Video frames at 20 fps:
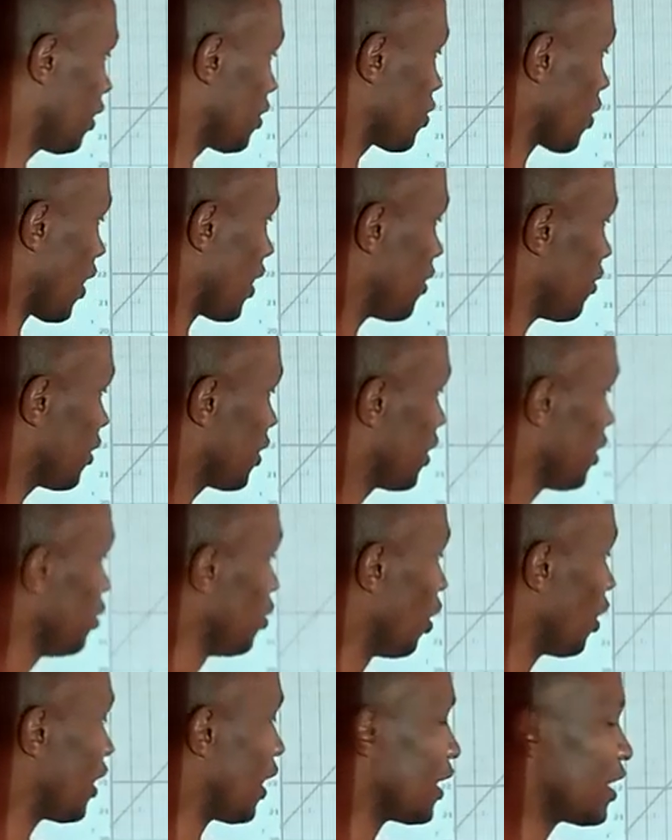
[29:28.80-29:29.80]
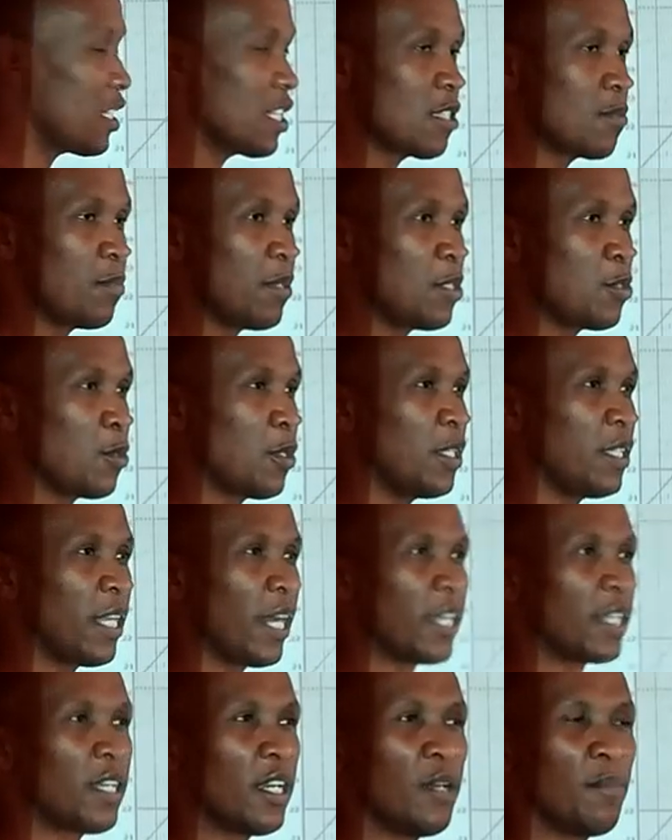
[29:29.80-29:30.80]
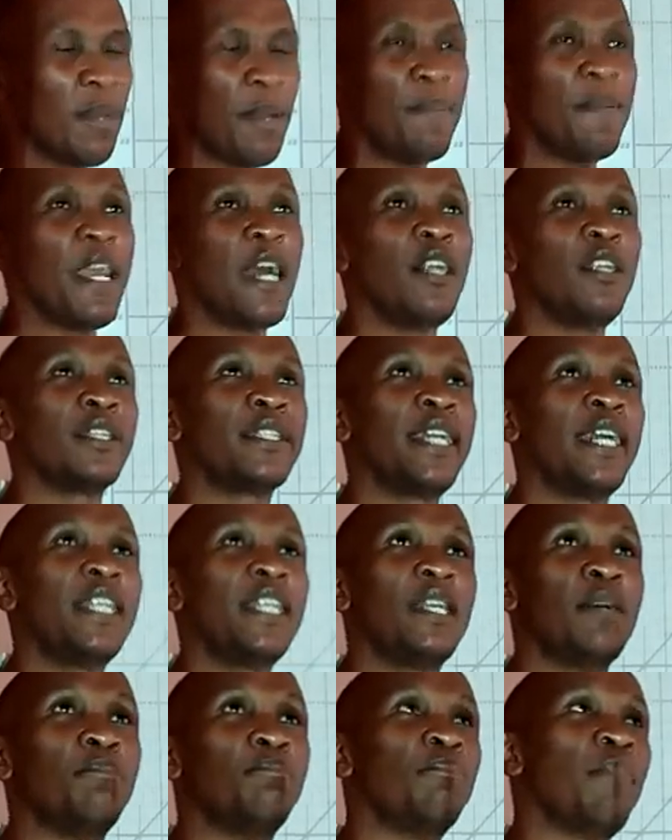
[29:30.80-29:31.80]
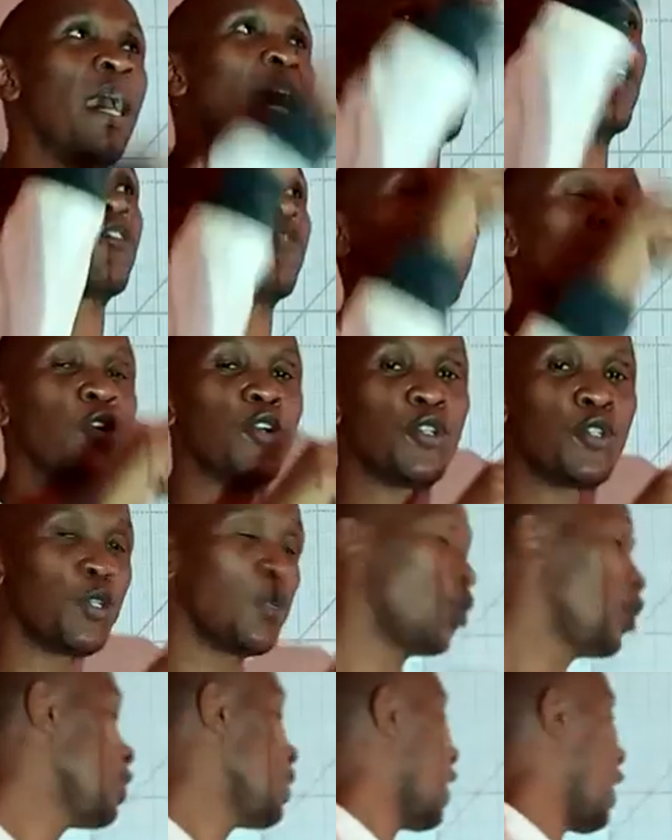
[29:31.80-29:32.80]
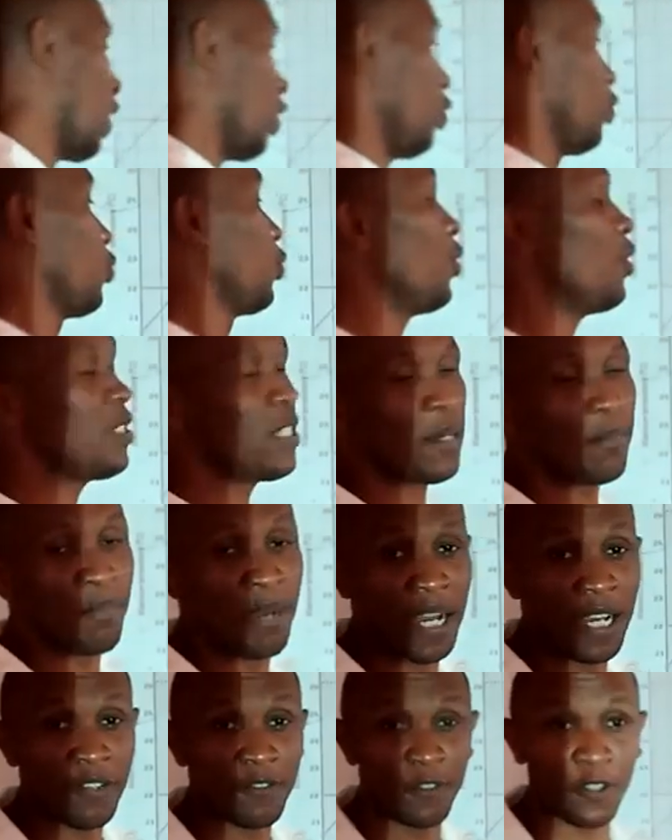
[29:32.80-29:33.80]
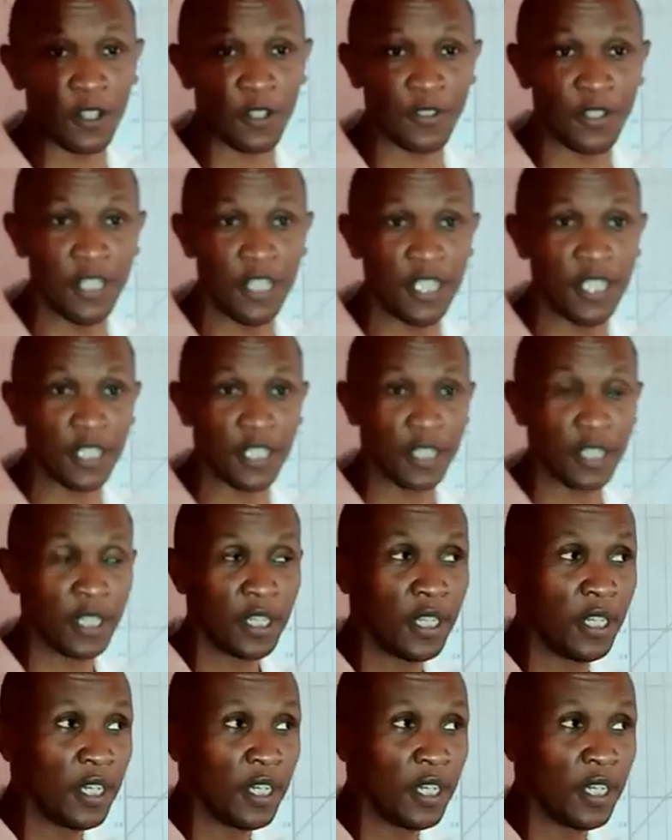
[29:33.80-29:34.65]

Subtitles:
So I know that it's between that. Maybe I'll get the mark for showing. I'll lose the mark for reading.